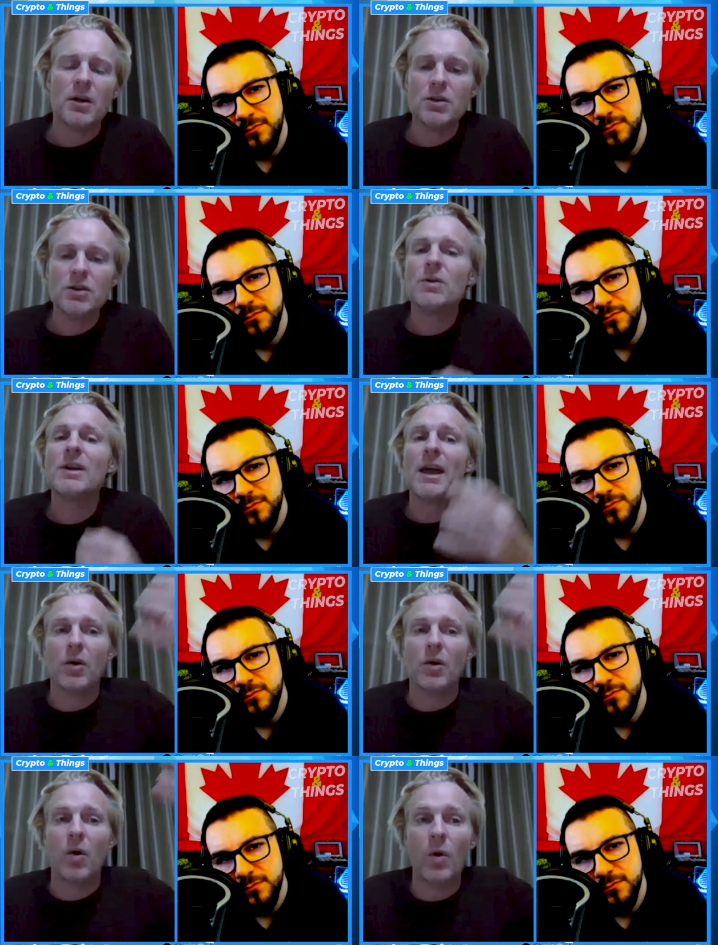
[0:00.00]
Speaker 1: You can
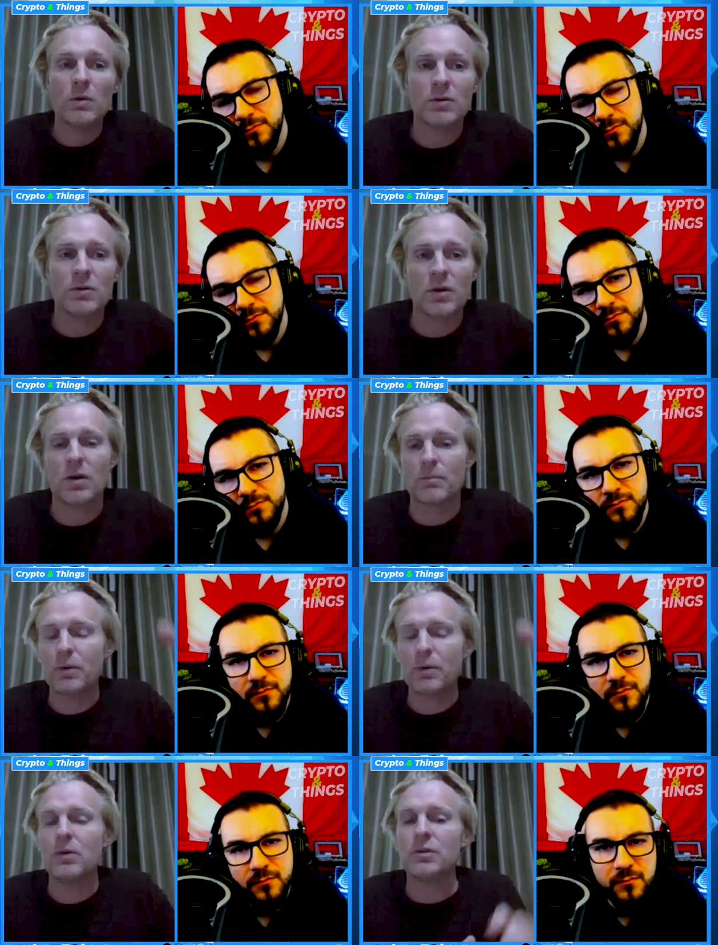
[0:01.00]
hold a
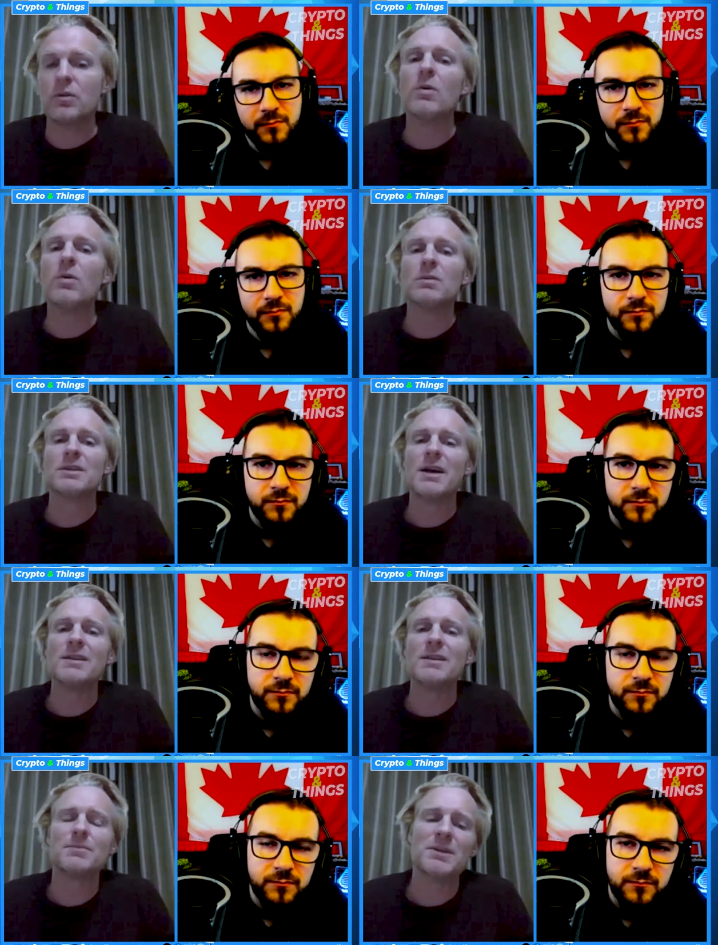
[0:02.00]
billion gold, yes,
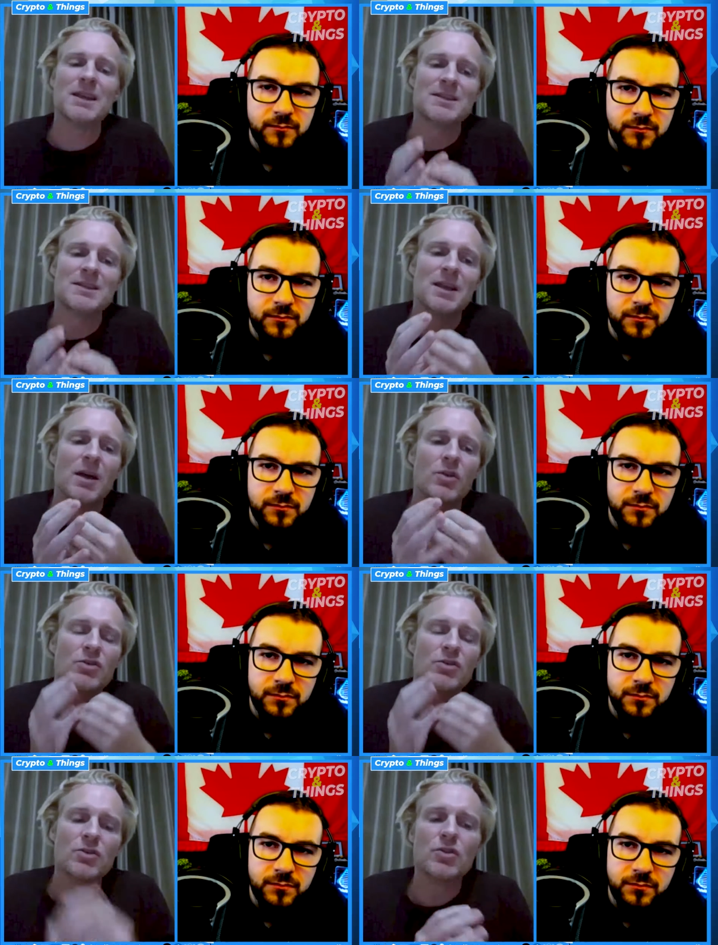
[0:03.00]
but that's
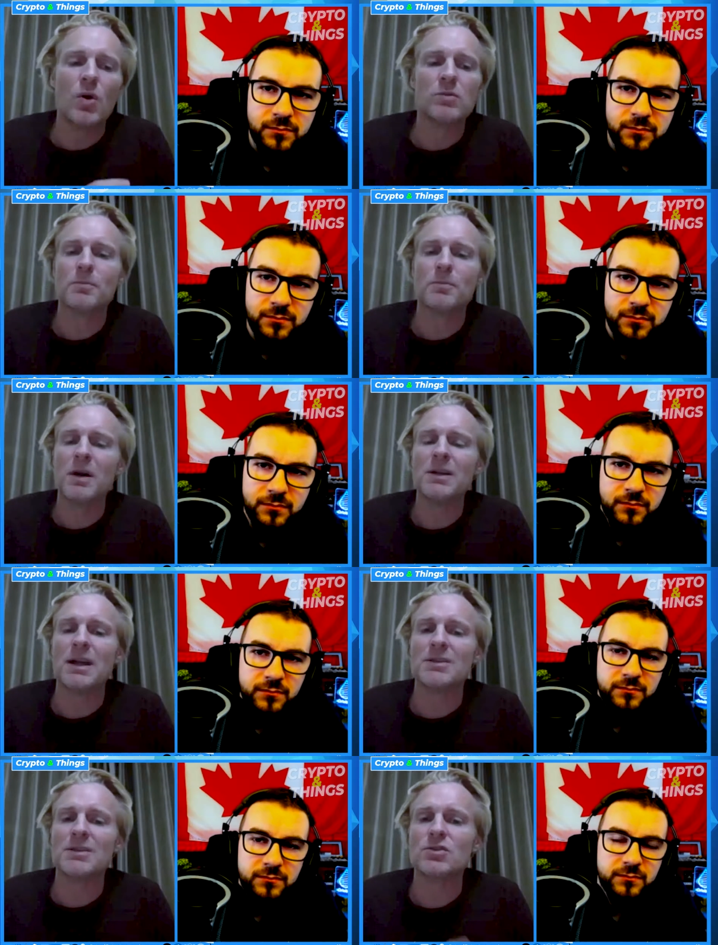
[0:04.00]
such old money and
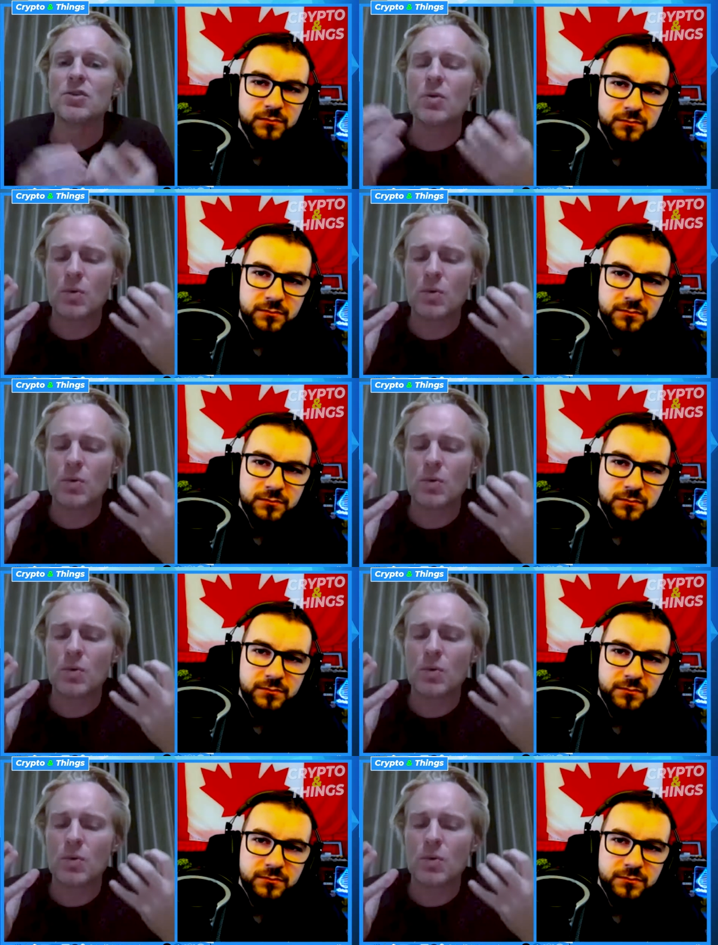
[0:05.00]
so,